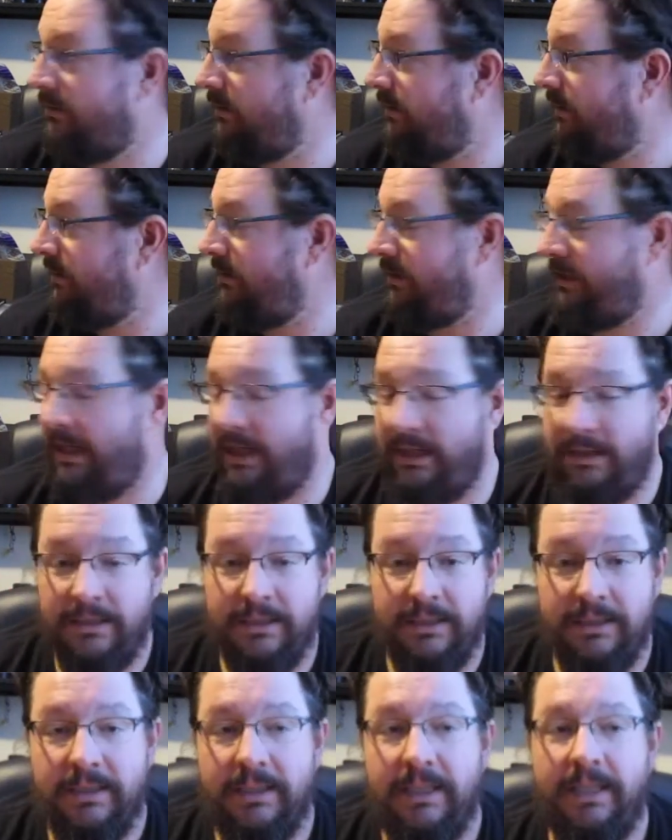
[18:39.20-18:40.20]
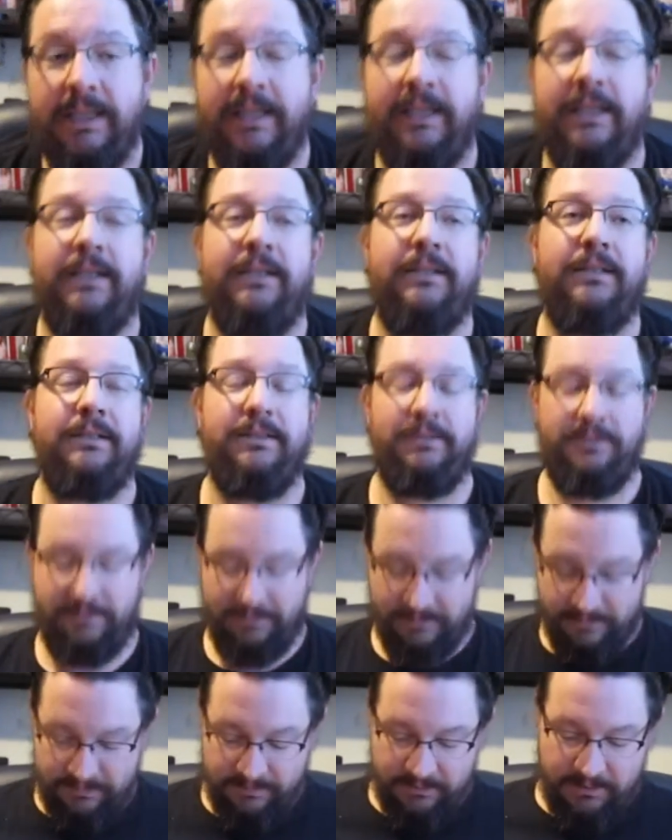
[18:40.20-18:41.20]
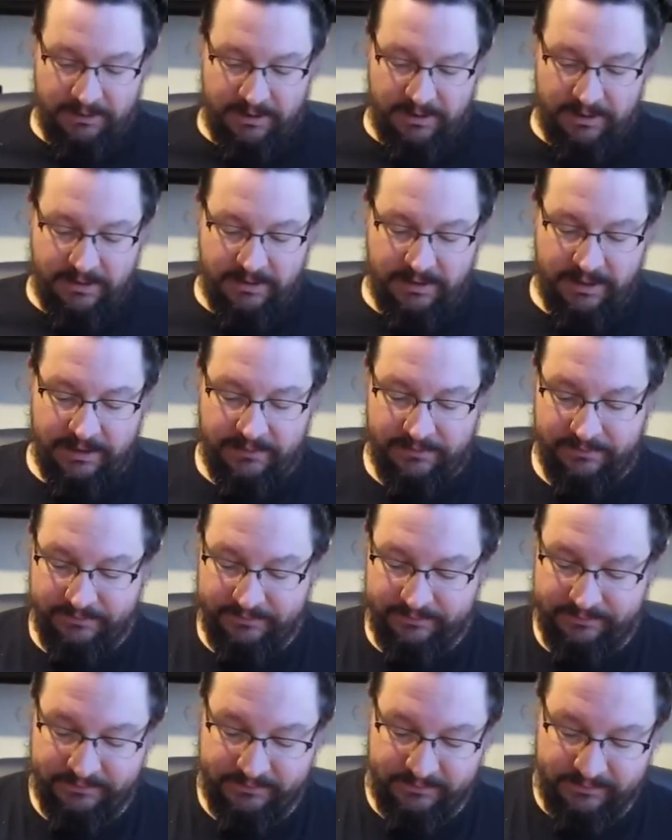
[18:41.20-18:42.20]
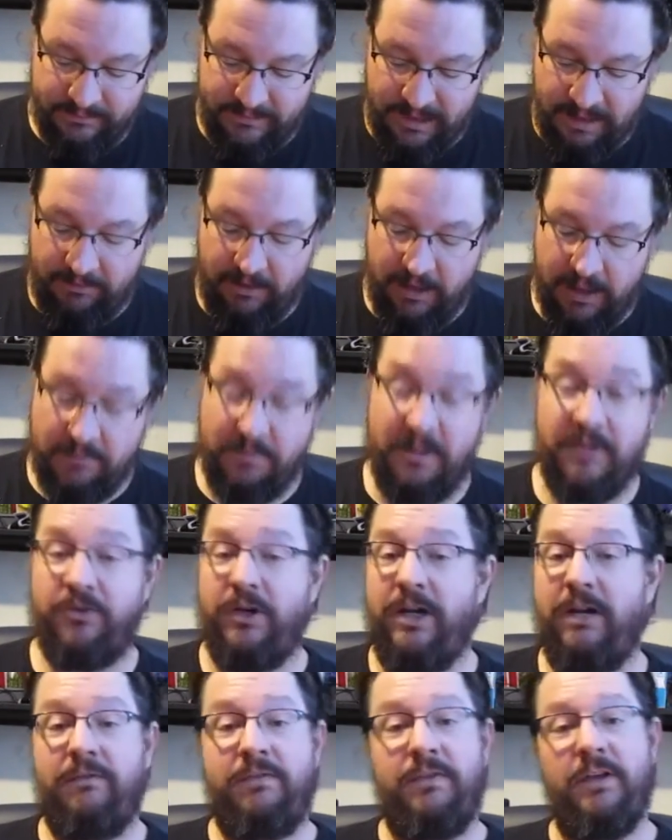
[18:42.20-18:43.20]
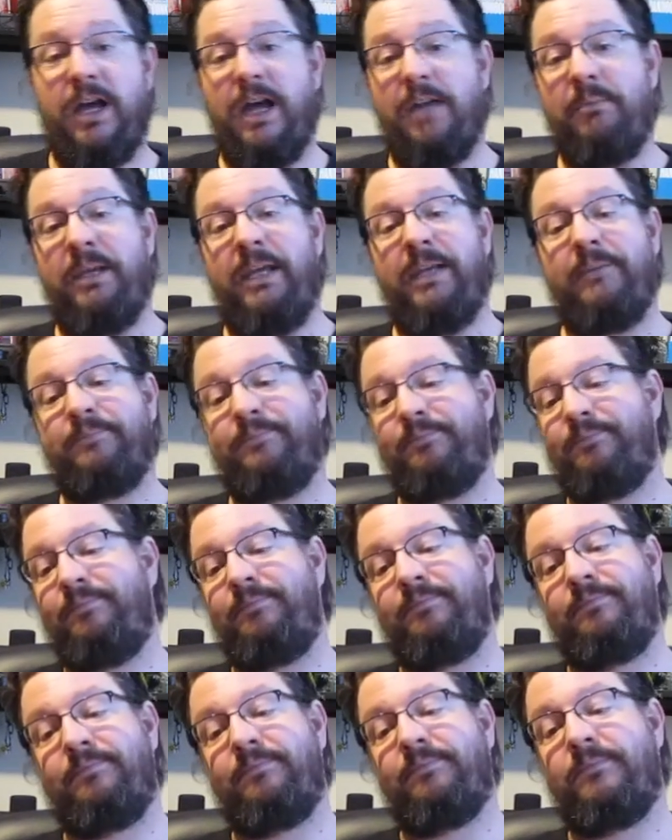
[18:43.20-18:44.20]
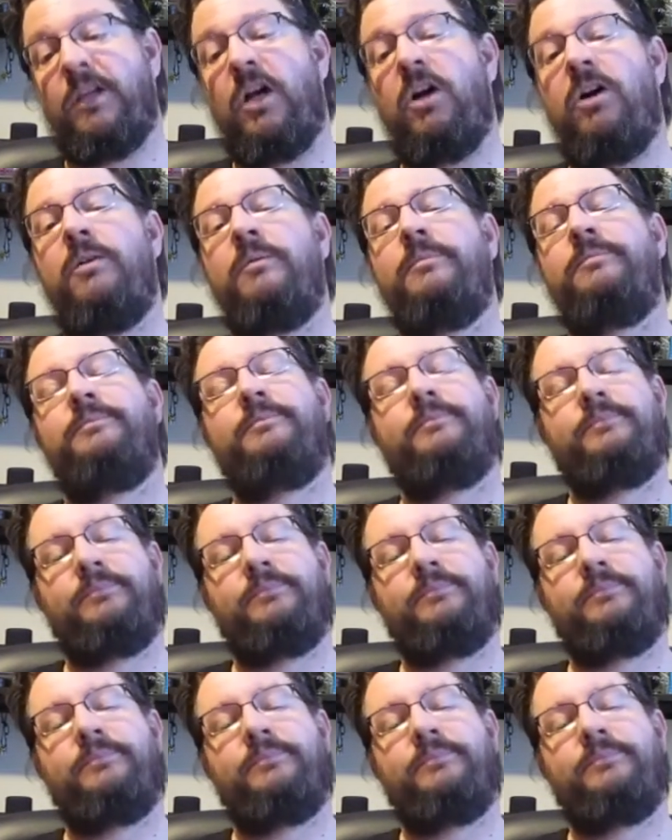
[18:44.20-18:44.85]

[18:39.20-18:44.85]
hear the cat. What was I going to say? I've lost my train of thought, man. Oh,